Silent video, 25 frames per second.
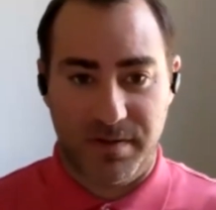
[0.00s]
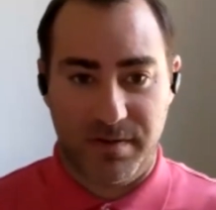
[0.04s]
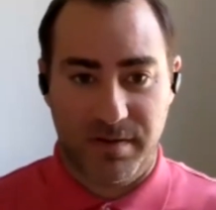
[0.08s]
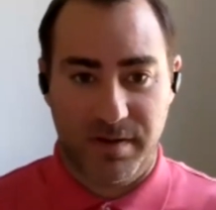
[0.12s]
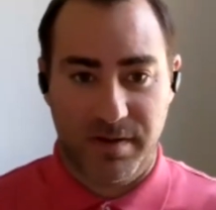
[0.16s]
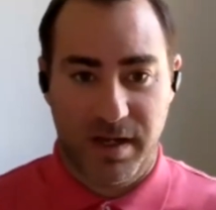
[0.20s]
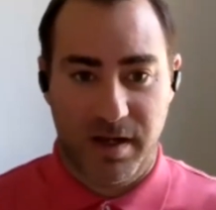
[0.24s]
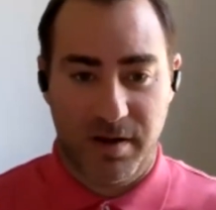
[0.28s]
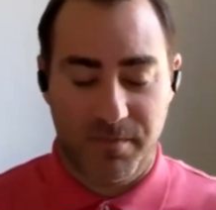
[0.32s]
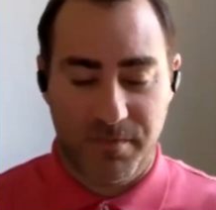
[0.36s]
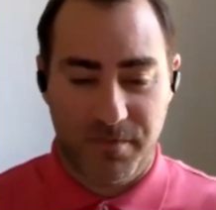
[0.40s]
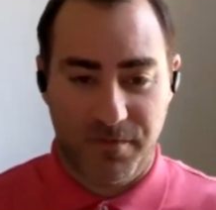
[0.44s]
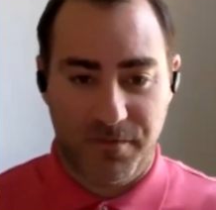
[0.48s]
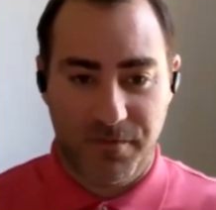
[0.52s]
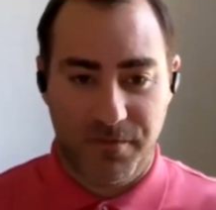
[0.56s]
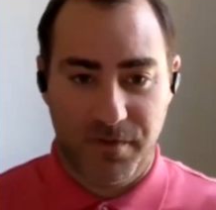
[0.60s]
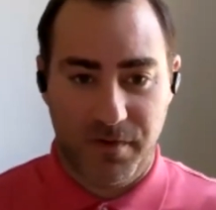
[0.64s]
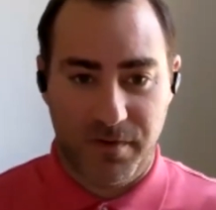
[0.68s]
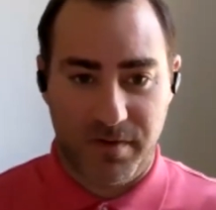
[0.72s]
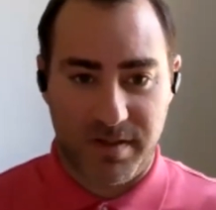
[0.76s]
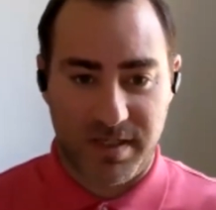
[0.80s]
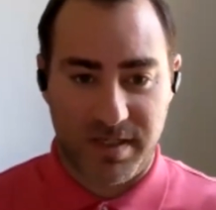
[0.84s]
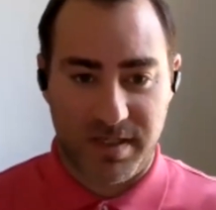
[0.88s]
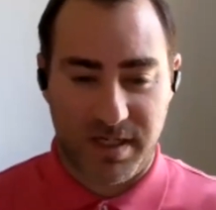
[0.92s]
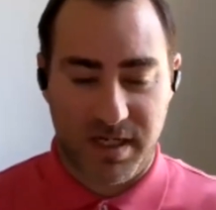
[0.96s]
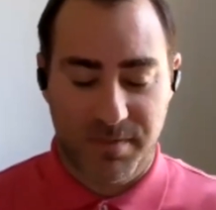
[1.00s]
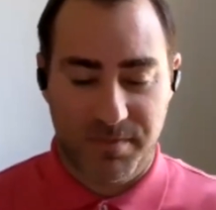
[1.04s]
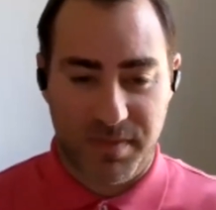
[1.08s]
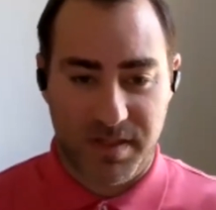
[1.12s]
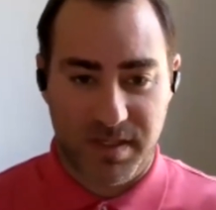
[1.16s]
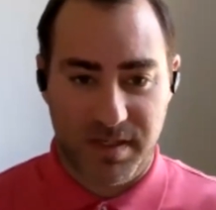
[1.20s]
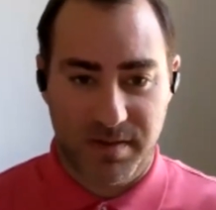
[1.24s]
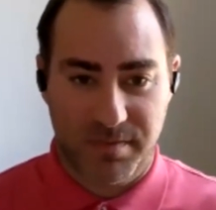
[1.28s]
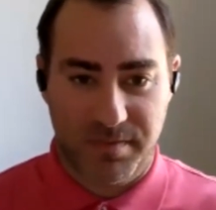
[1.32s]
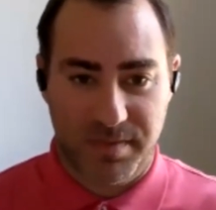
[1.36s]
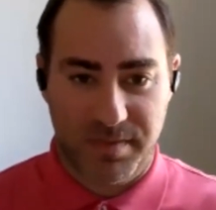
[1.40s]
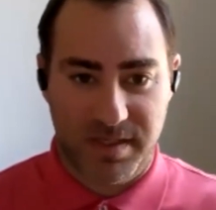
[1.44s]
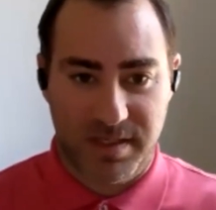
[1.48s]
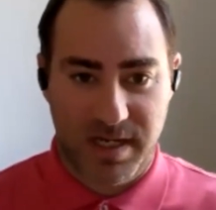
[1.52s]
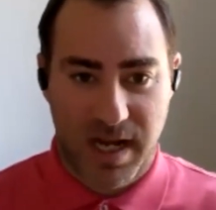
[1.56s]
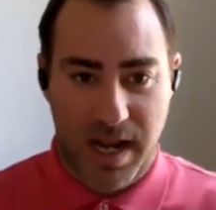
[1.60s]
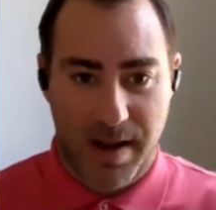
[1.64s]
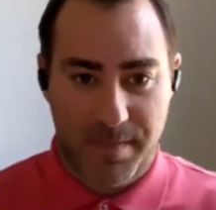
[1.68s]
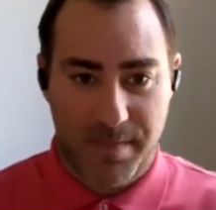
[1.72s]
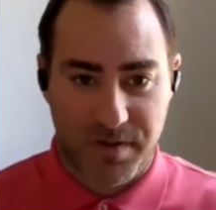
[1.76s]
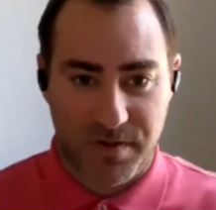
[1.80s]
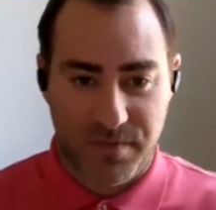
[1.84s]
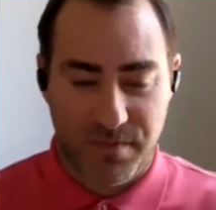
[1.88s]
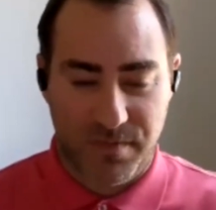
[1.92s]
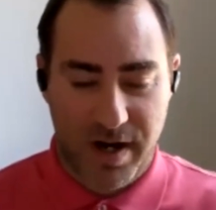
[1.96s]
helped folks skip some
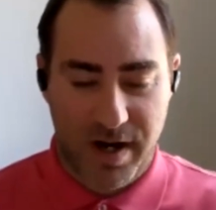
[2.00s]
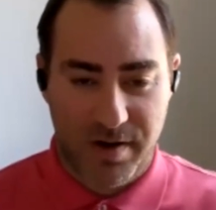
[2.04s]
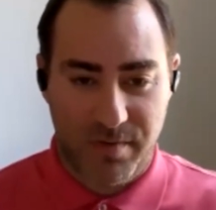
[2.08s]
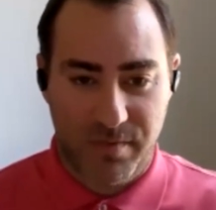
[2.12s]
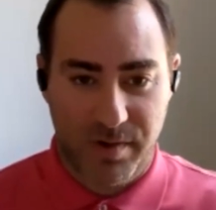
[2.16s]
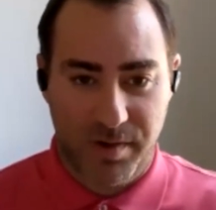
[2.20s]
steps, right?